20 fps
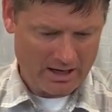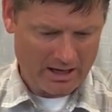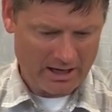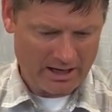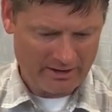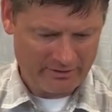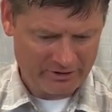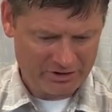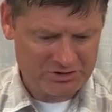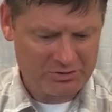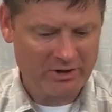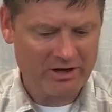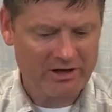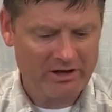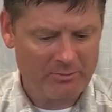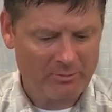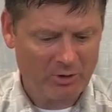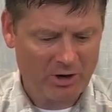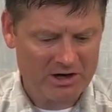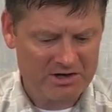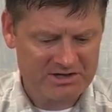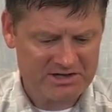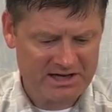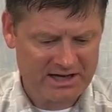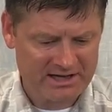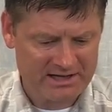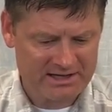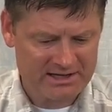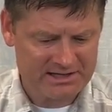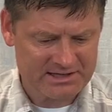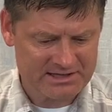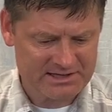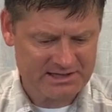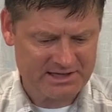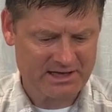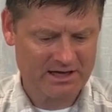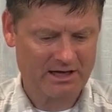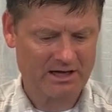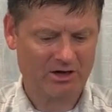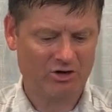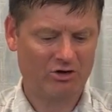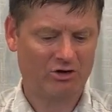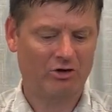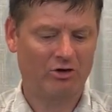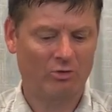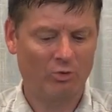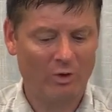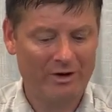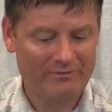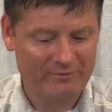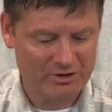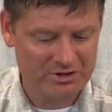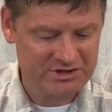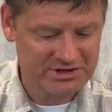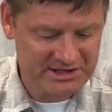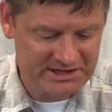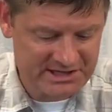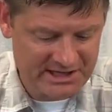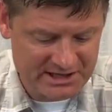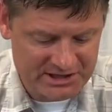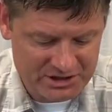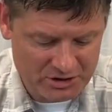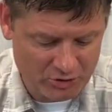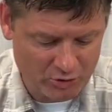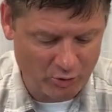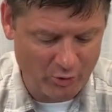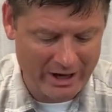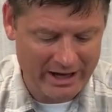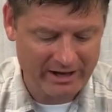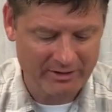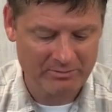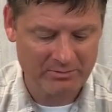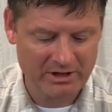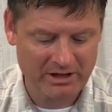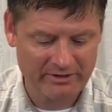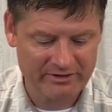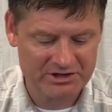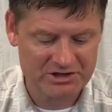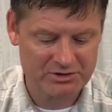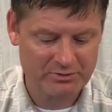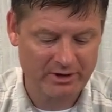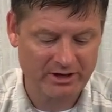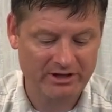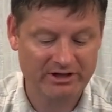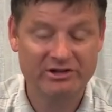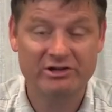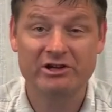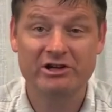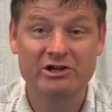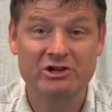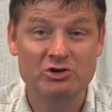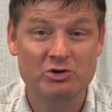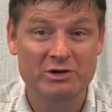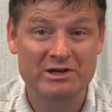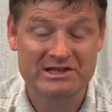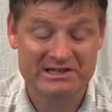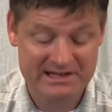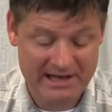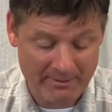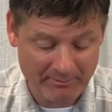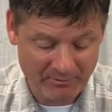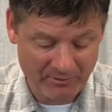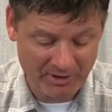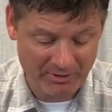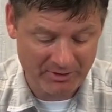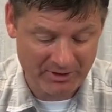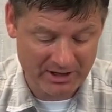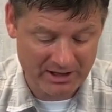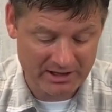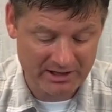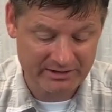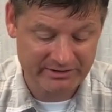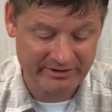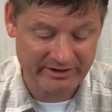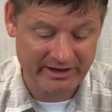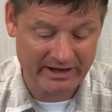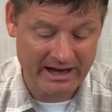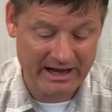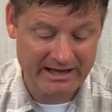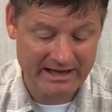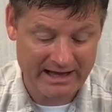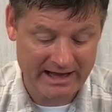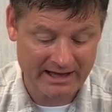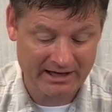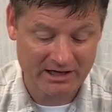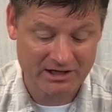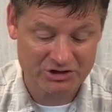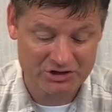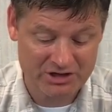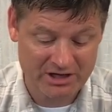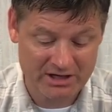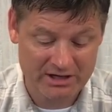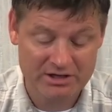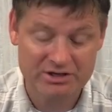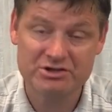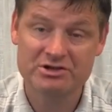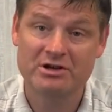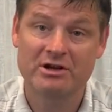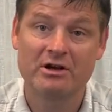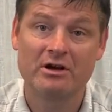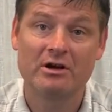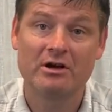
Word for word: Uh, the Serenity Prayer says, uh, one version says, Grant me the serenity to accept the things that I cannot change,